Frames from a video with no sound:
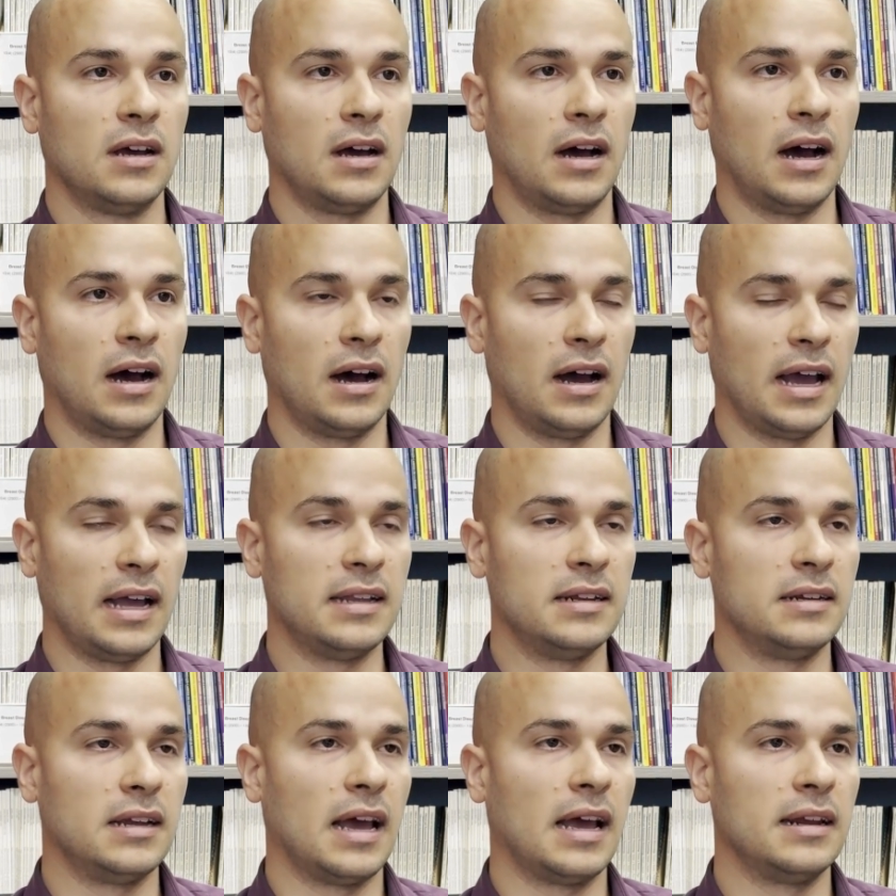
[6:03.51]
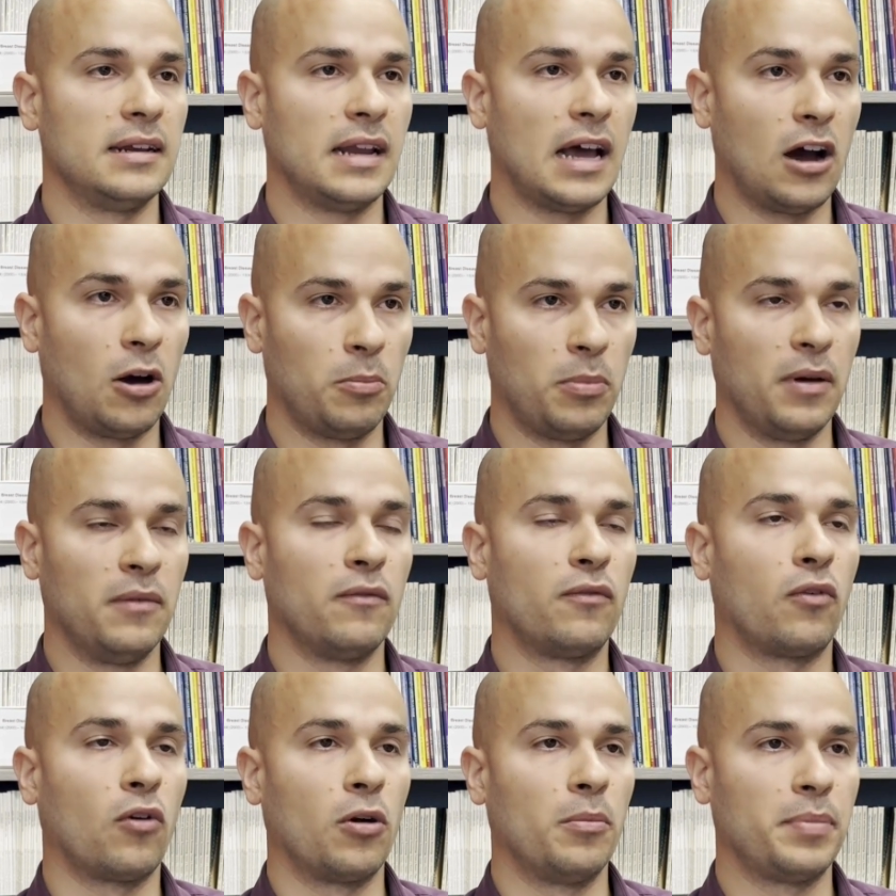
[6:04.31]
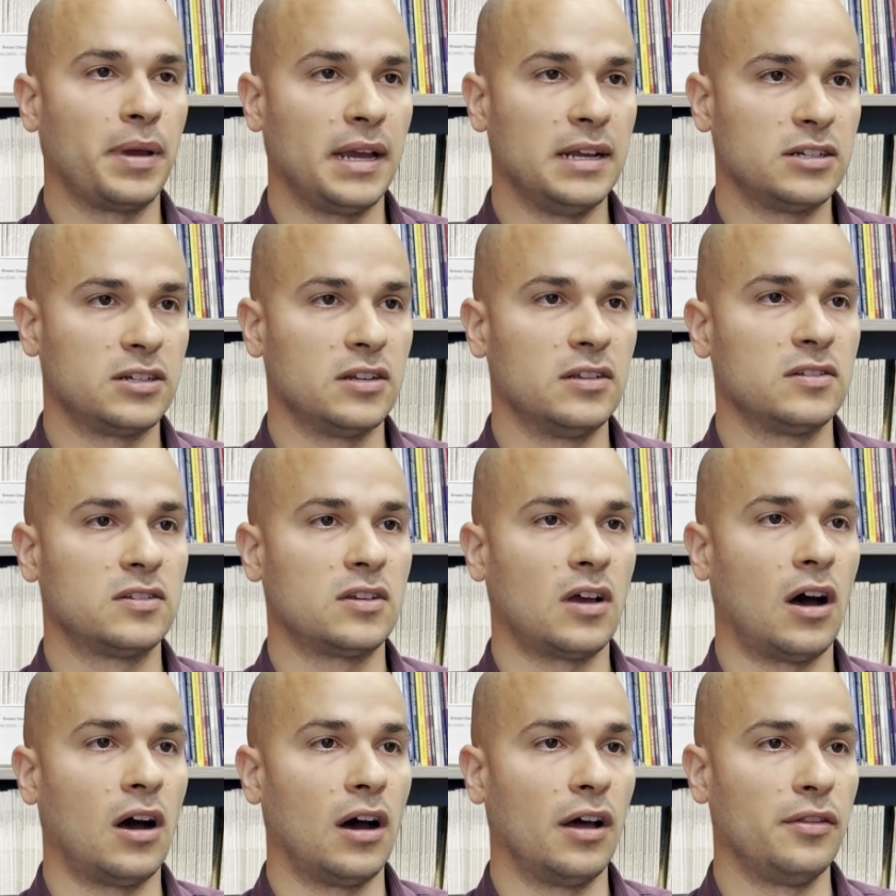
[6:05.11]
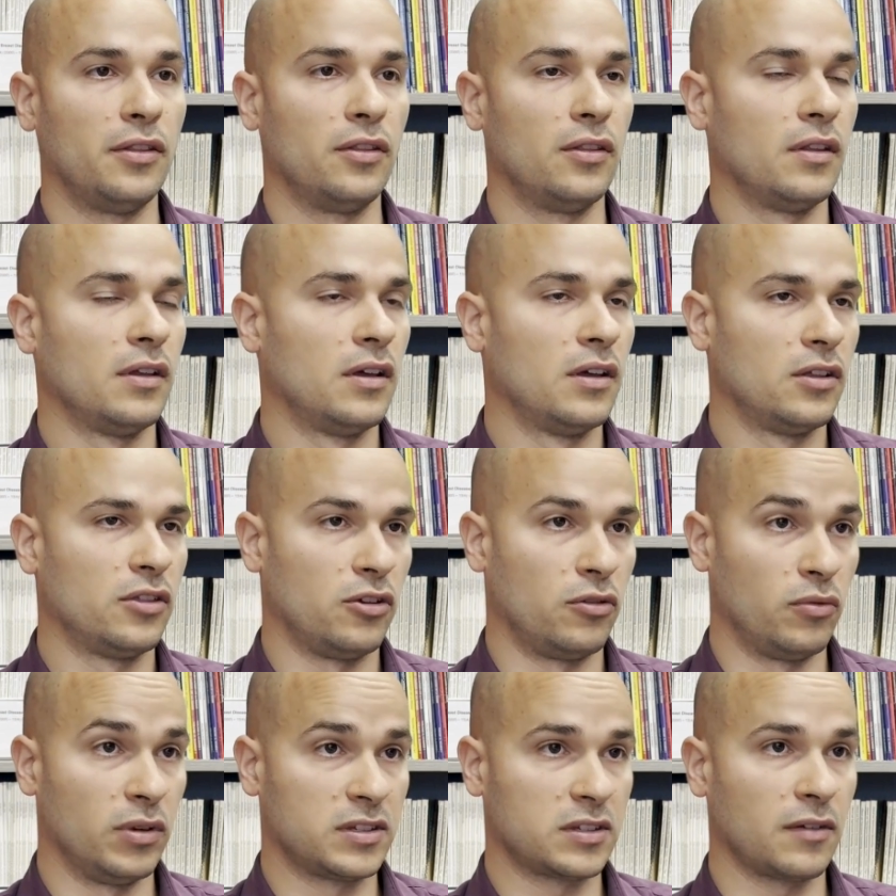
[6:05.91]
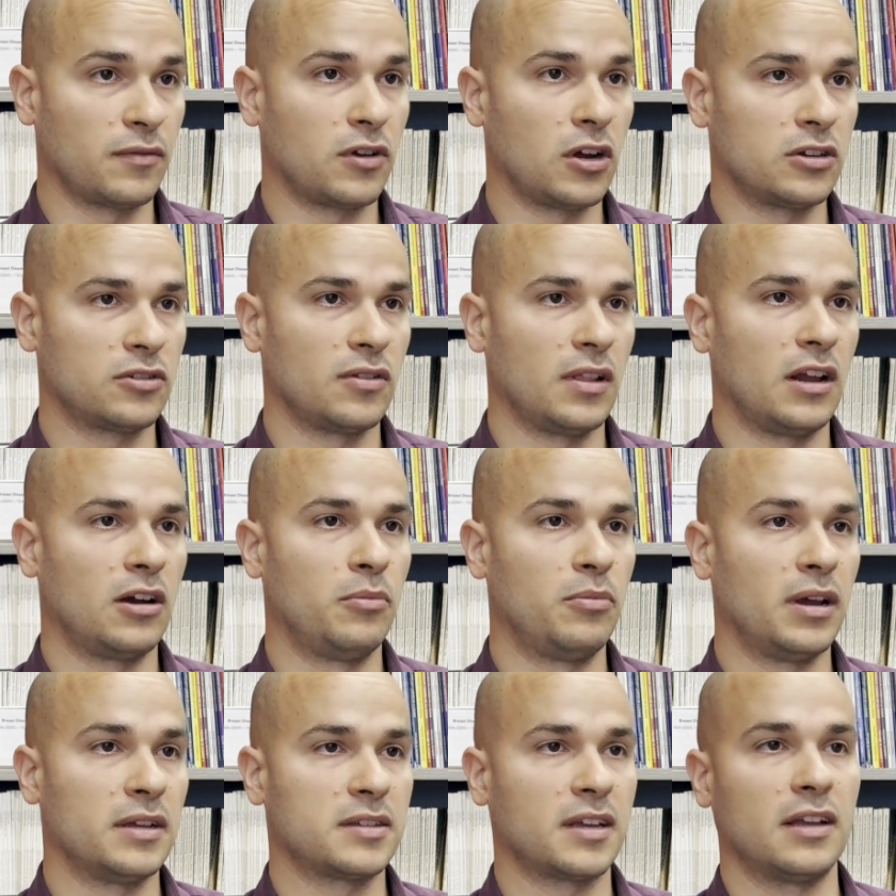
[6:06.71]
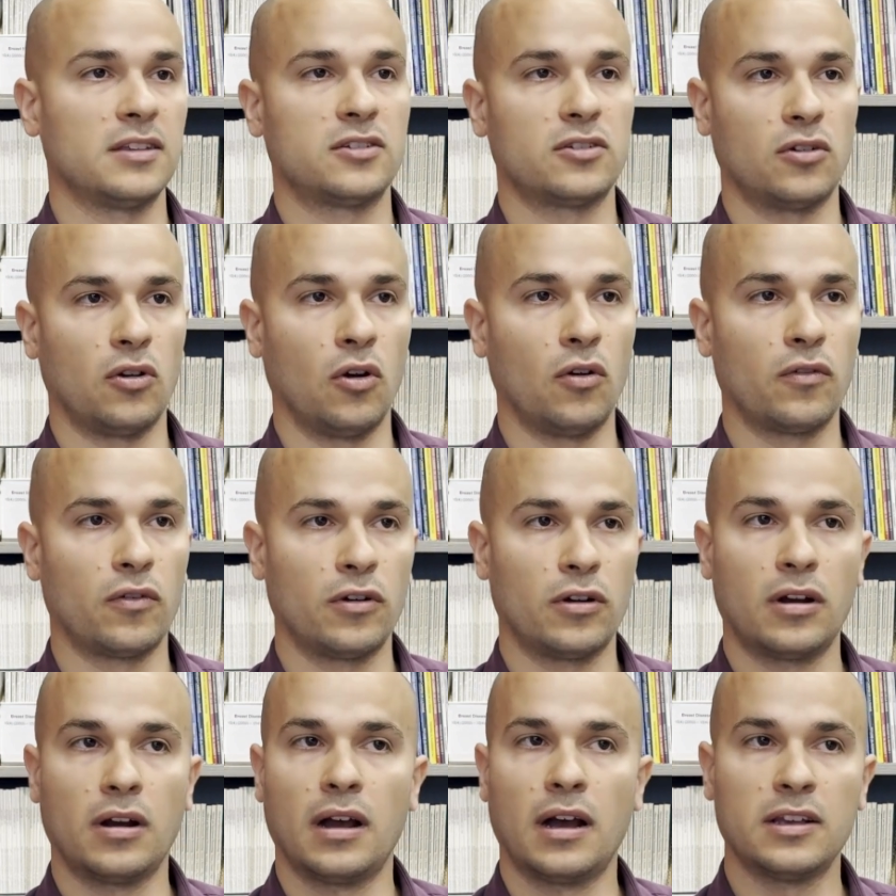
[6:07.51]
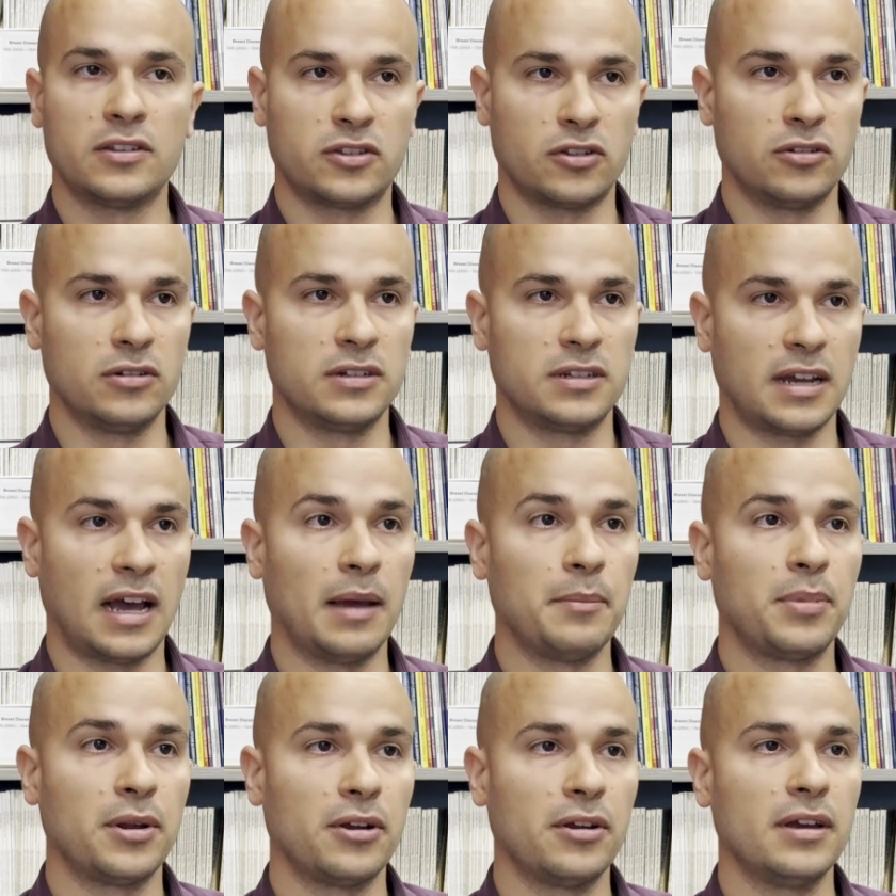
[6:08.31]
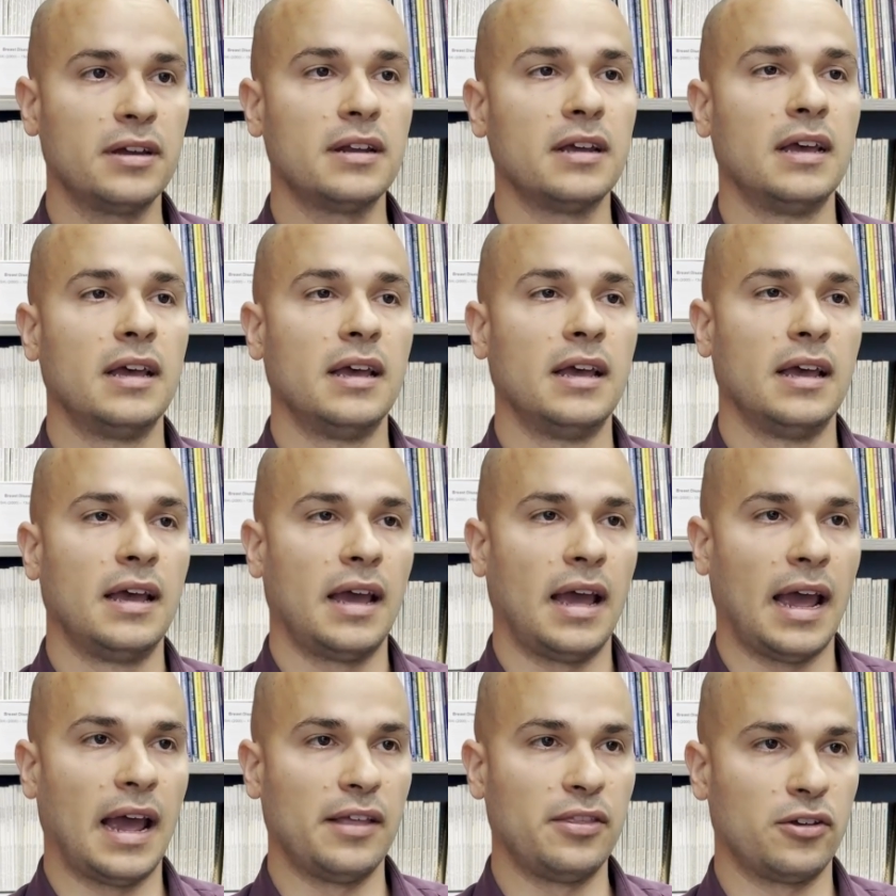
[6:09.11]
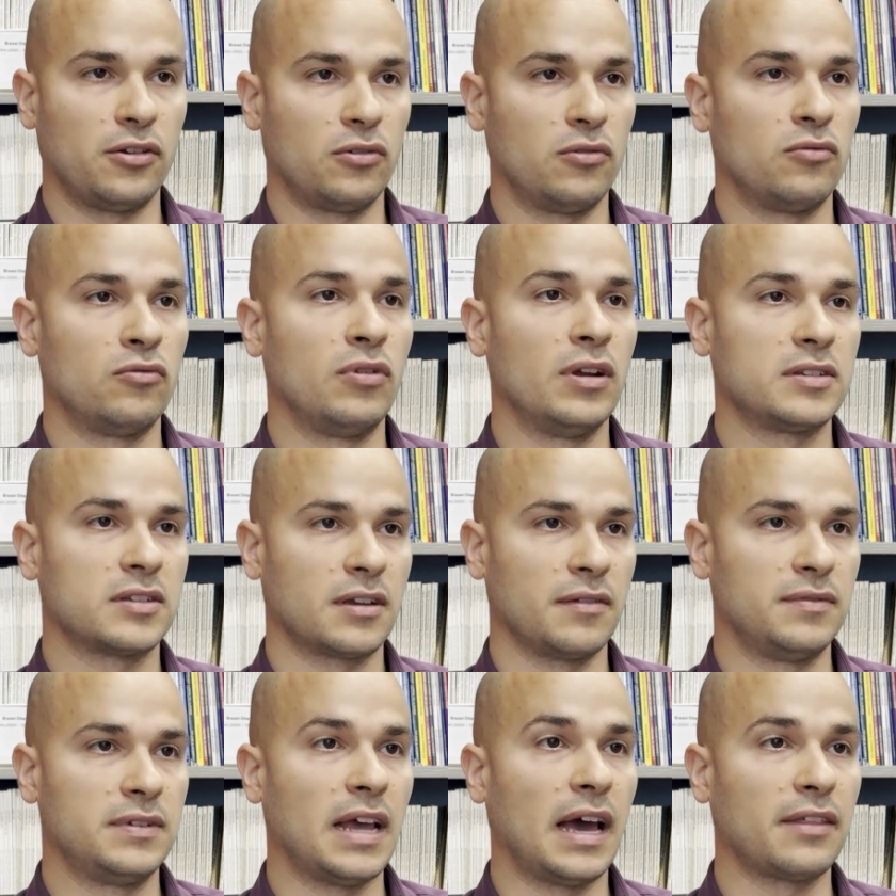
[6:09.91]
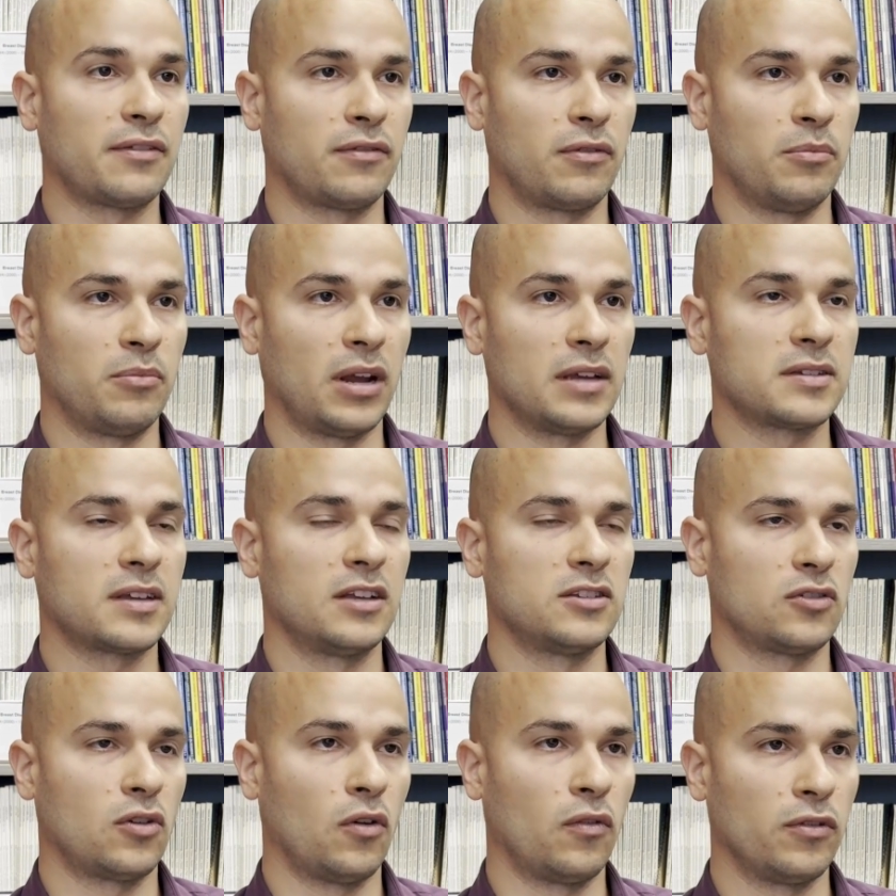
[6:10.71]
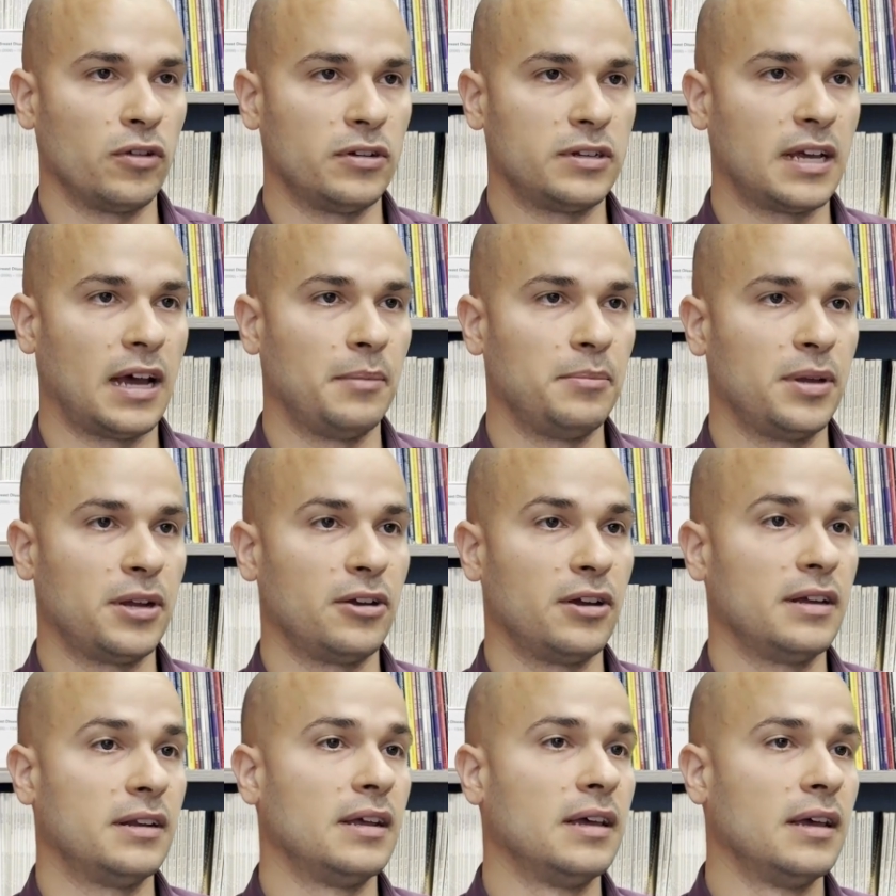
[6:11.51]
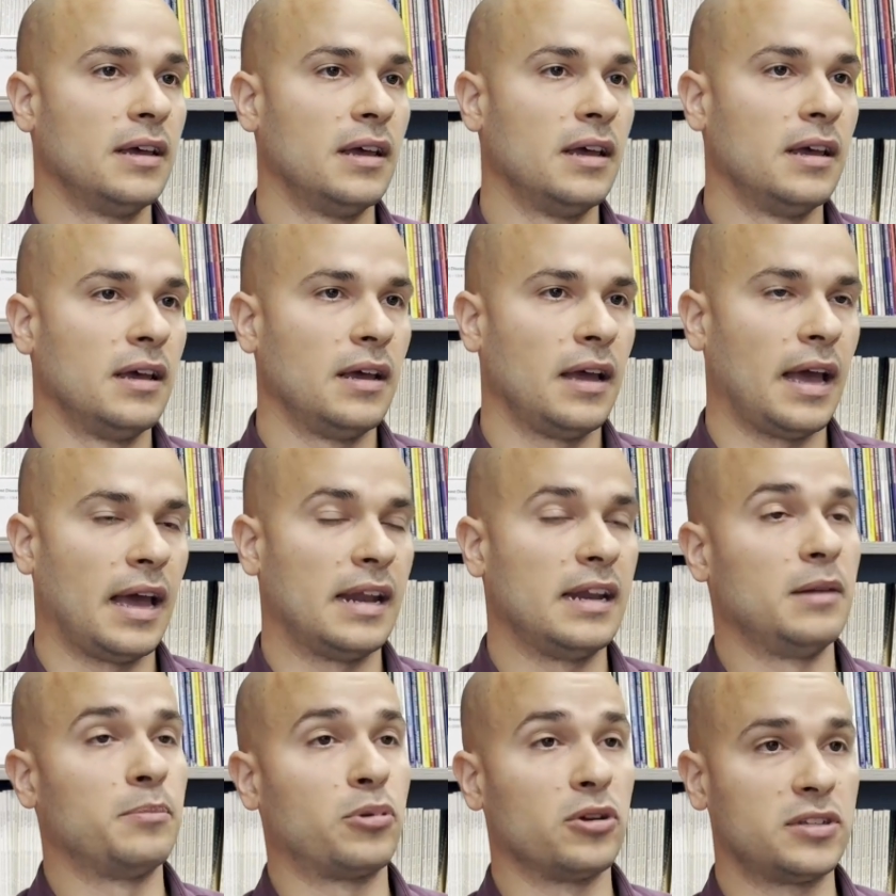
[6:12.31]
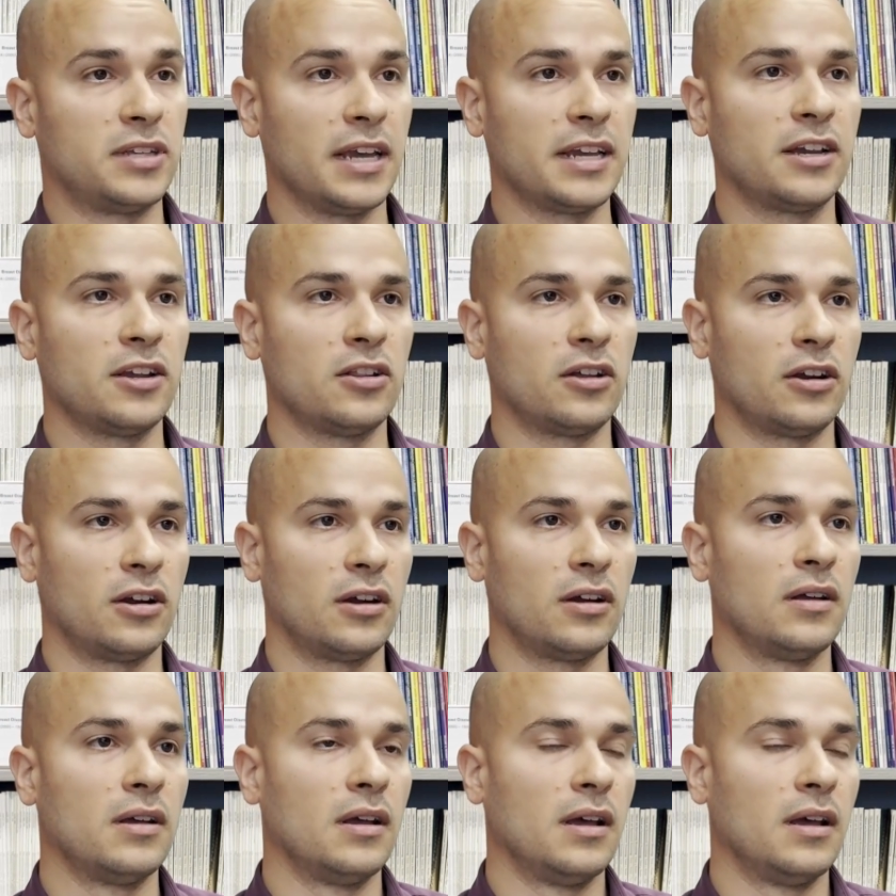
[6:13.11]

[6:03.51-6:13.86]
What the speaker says: and help inform patients on their risk of contralateral breast cancer over a certain time period and their risk of death from breast cancer over their time period. And in particular,